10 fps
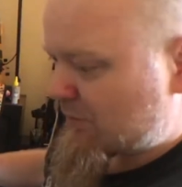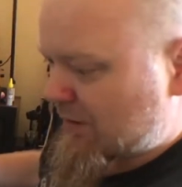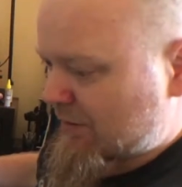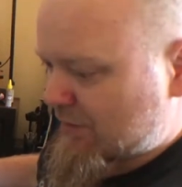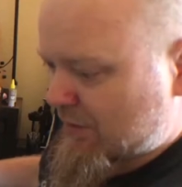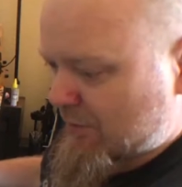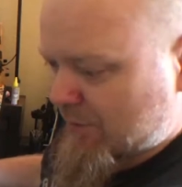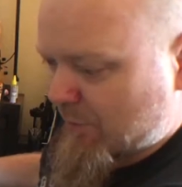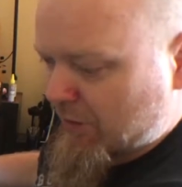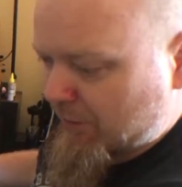using 2
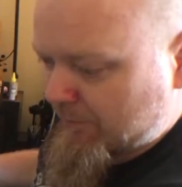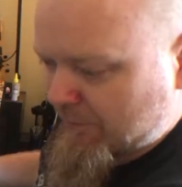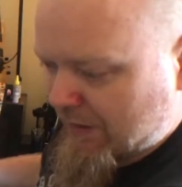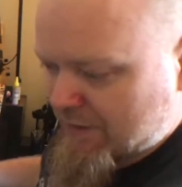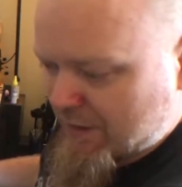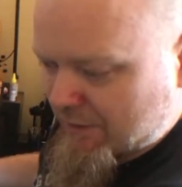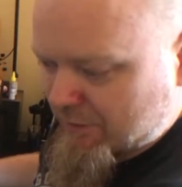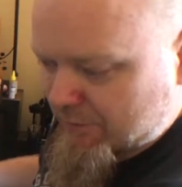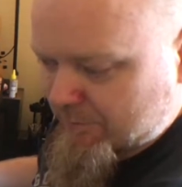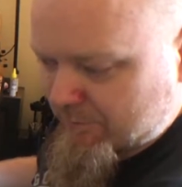small
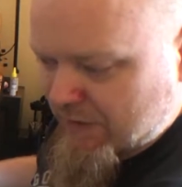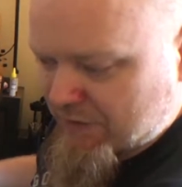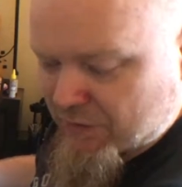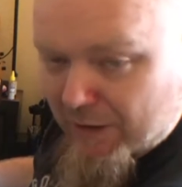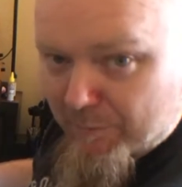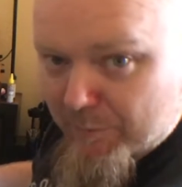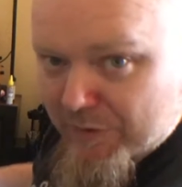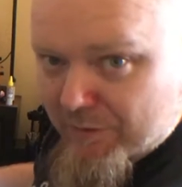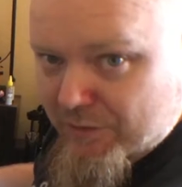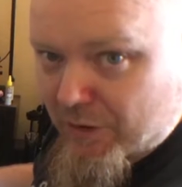identical desk
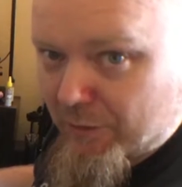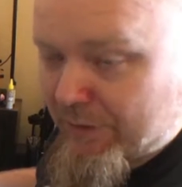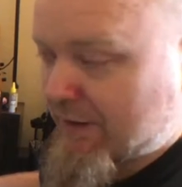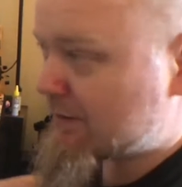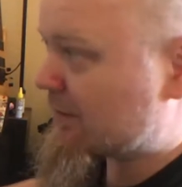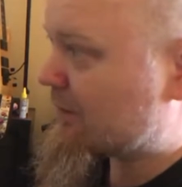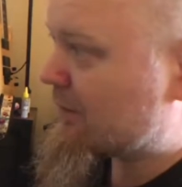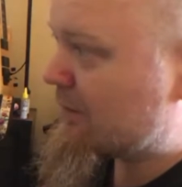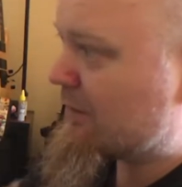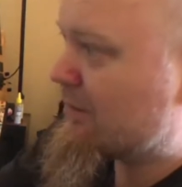clamps to hold these.
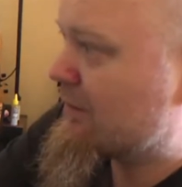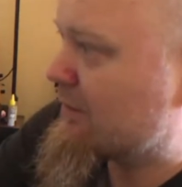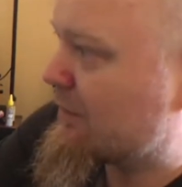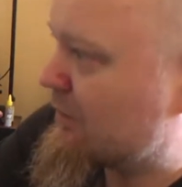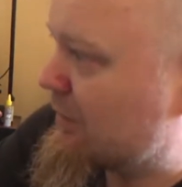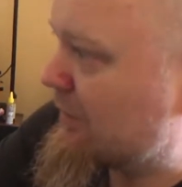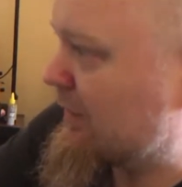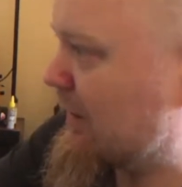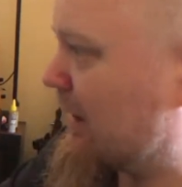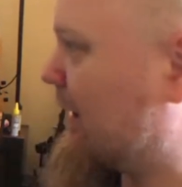So the drill's
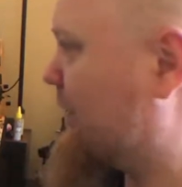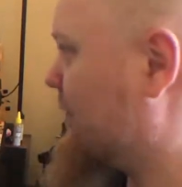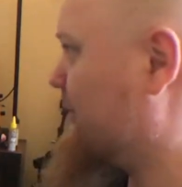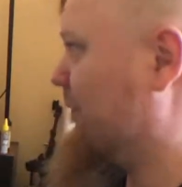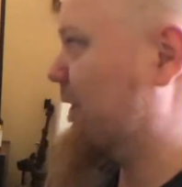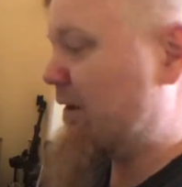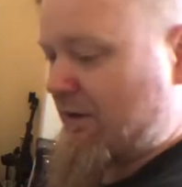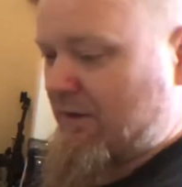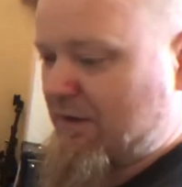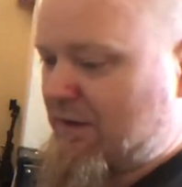in that end,
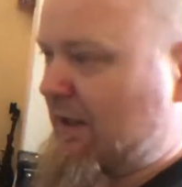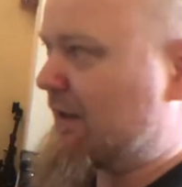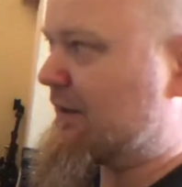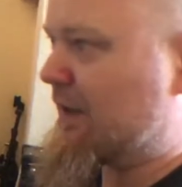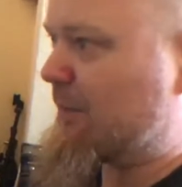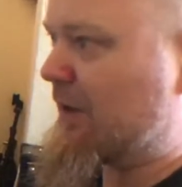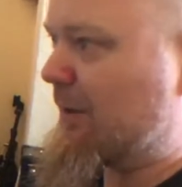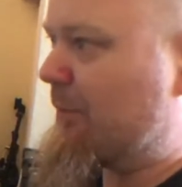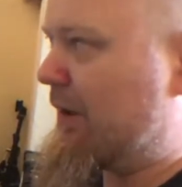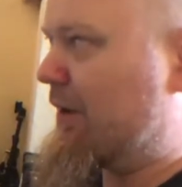exactly the same
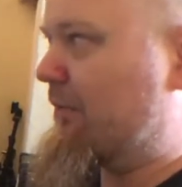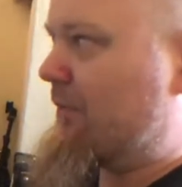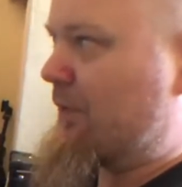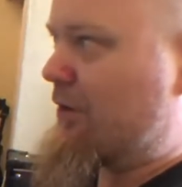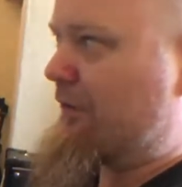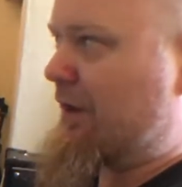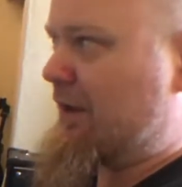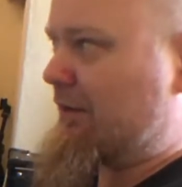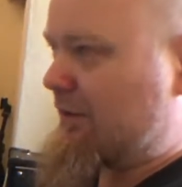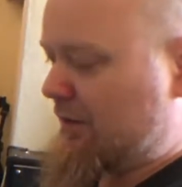clamp here, over
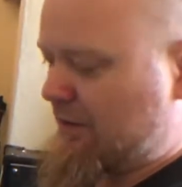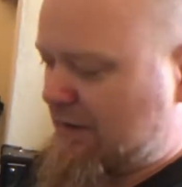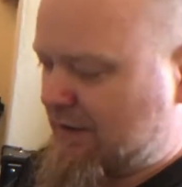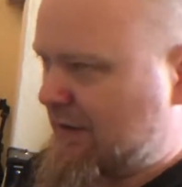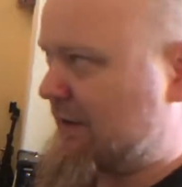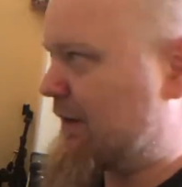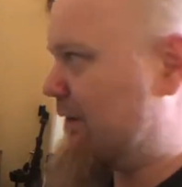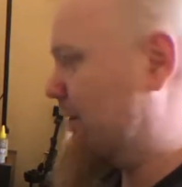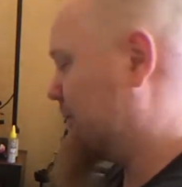here, that this sits in.